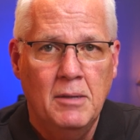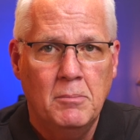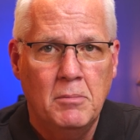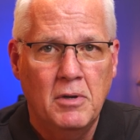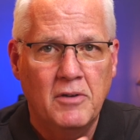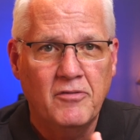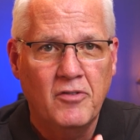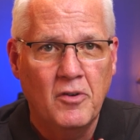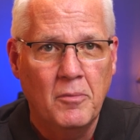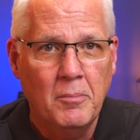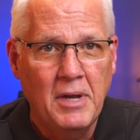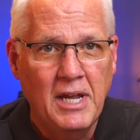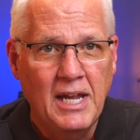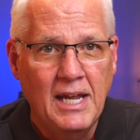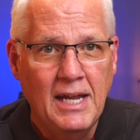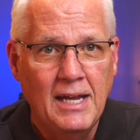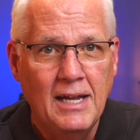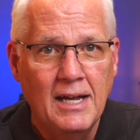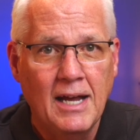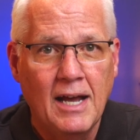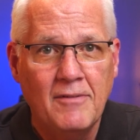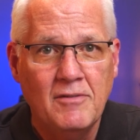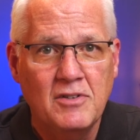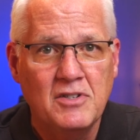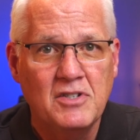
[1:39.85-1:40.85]
But for
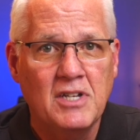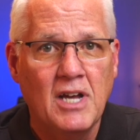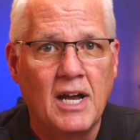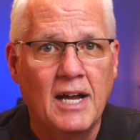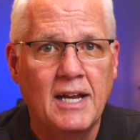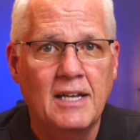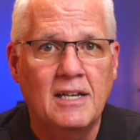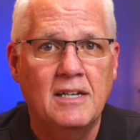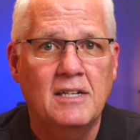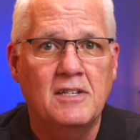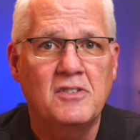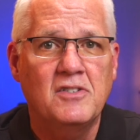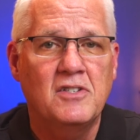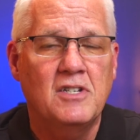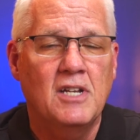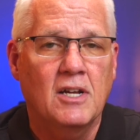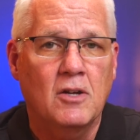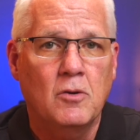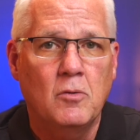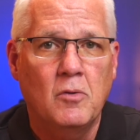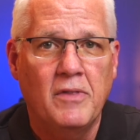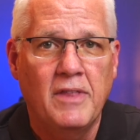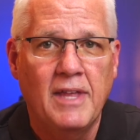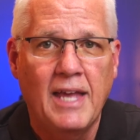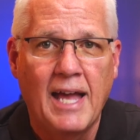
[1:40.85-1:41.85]
me, I've decided to
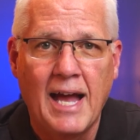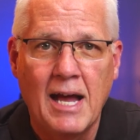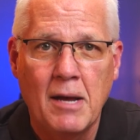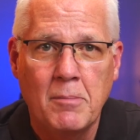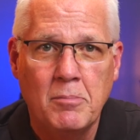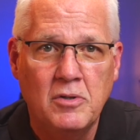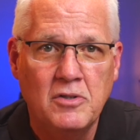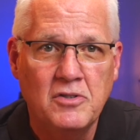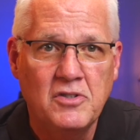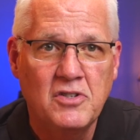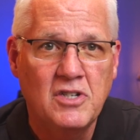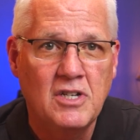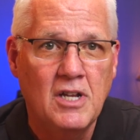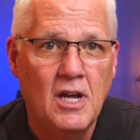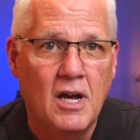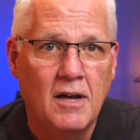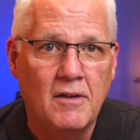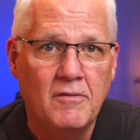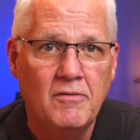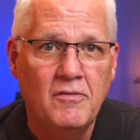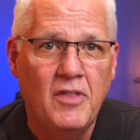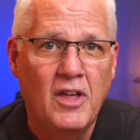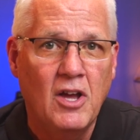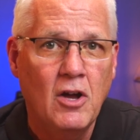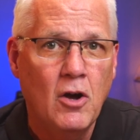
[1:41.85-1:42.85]
stick with the Apple
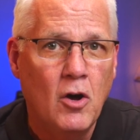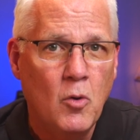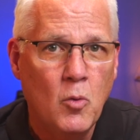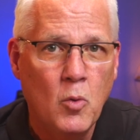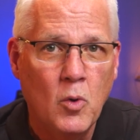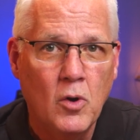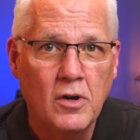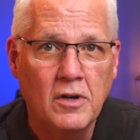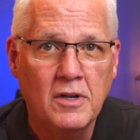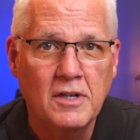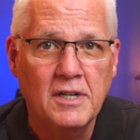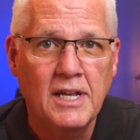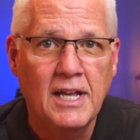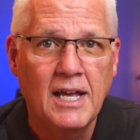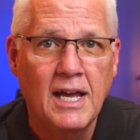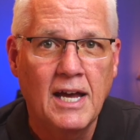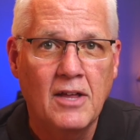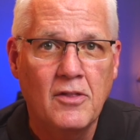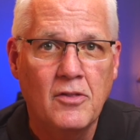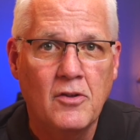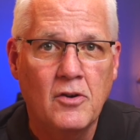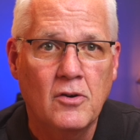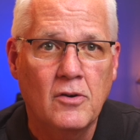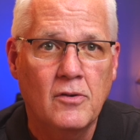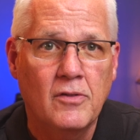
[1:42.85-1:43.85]
stuff. They all work
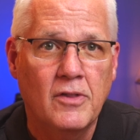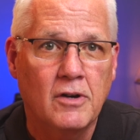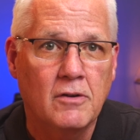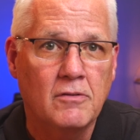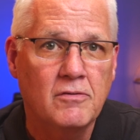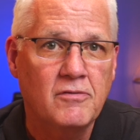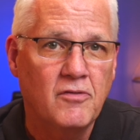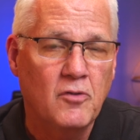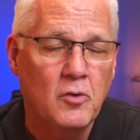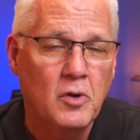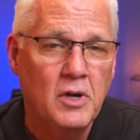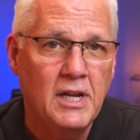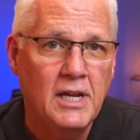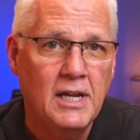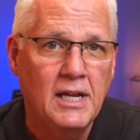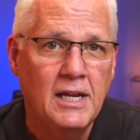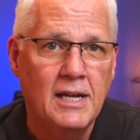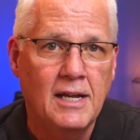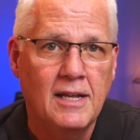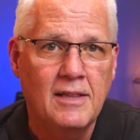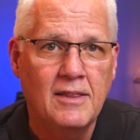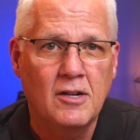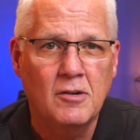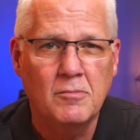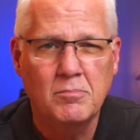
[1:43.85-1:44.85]
together, they're free,
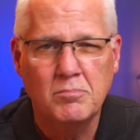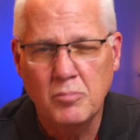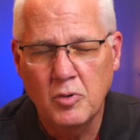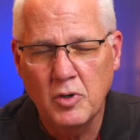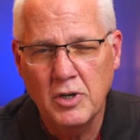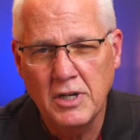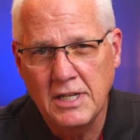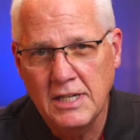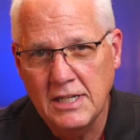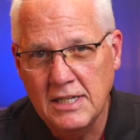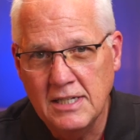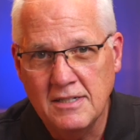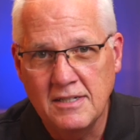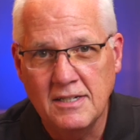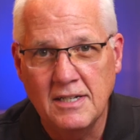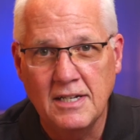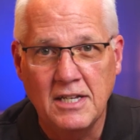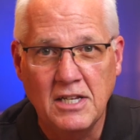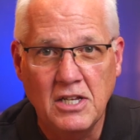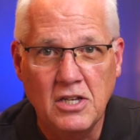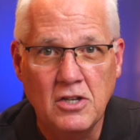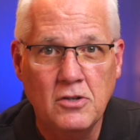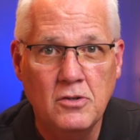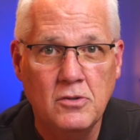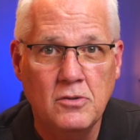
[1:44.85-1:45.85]
and they're pretty easy
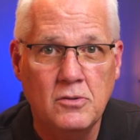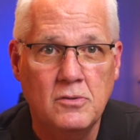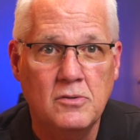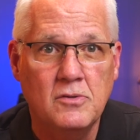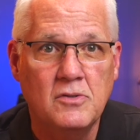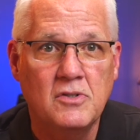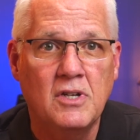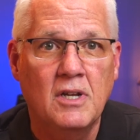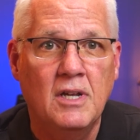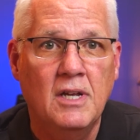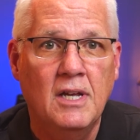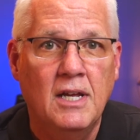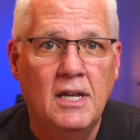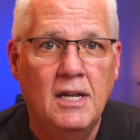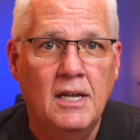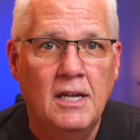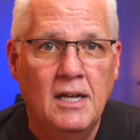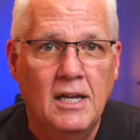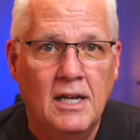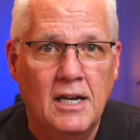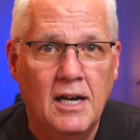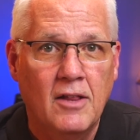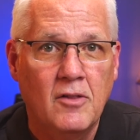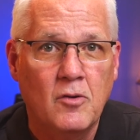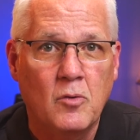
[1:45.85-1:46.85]
to use.
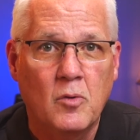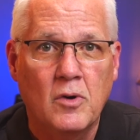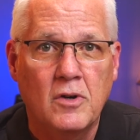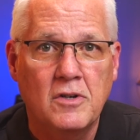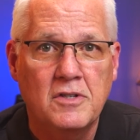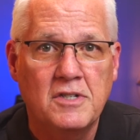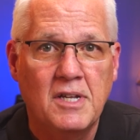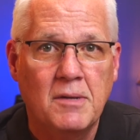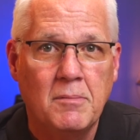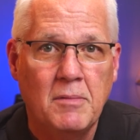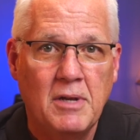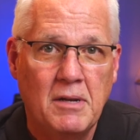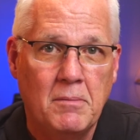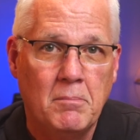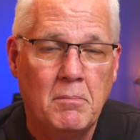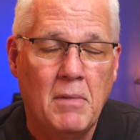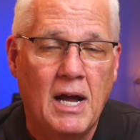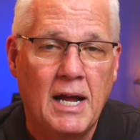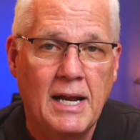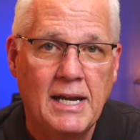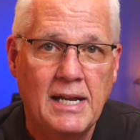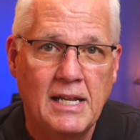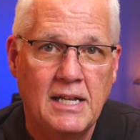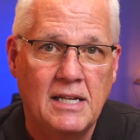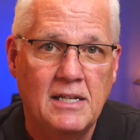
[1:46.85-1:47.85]
In other words, they meet
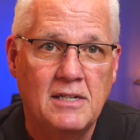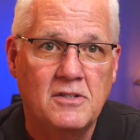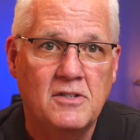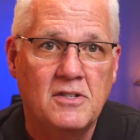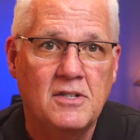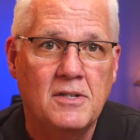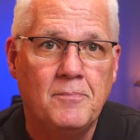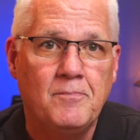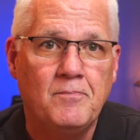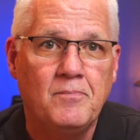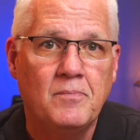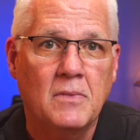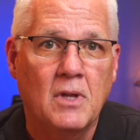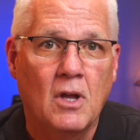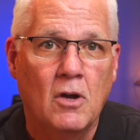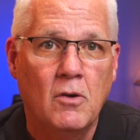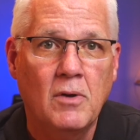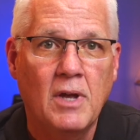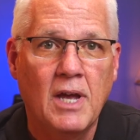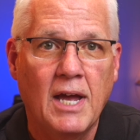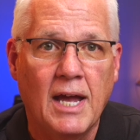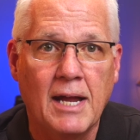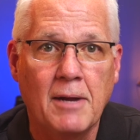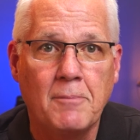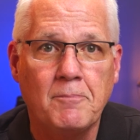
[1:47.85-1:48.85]
my needs.
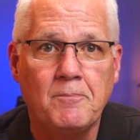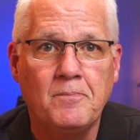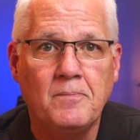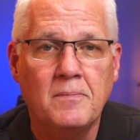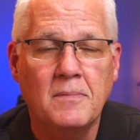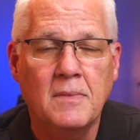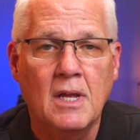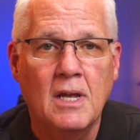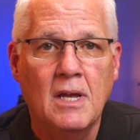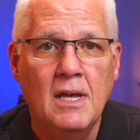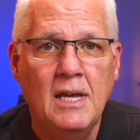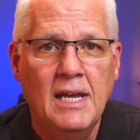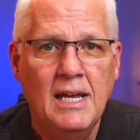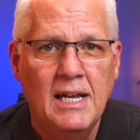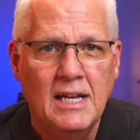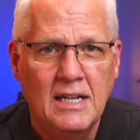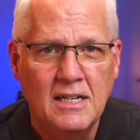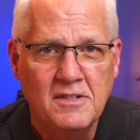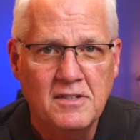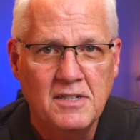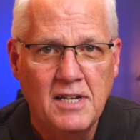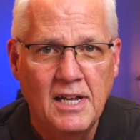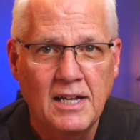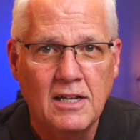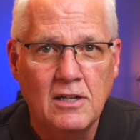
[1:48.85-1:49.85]
Okay,
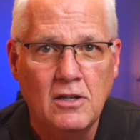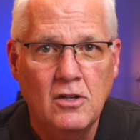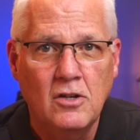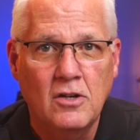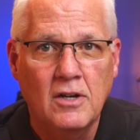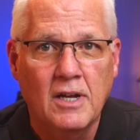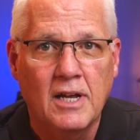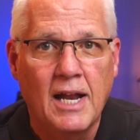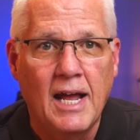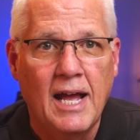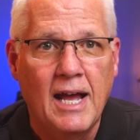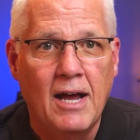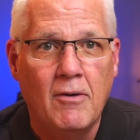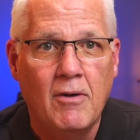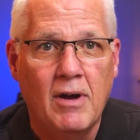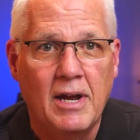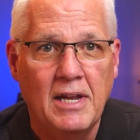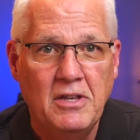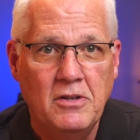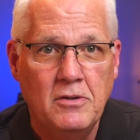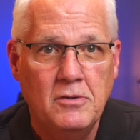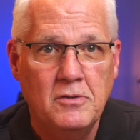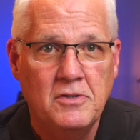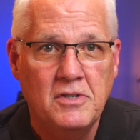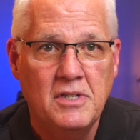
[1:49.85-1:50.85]
let's take a look at how I
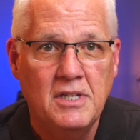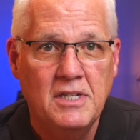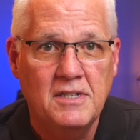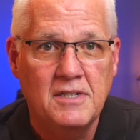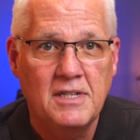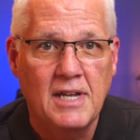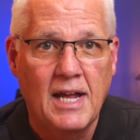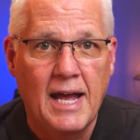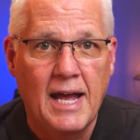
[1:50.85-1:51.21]
use these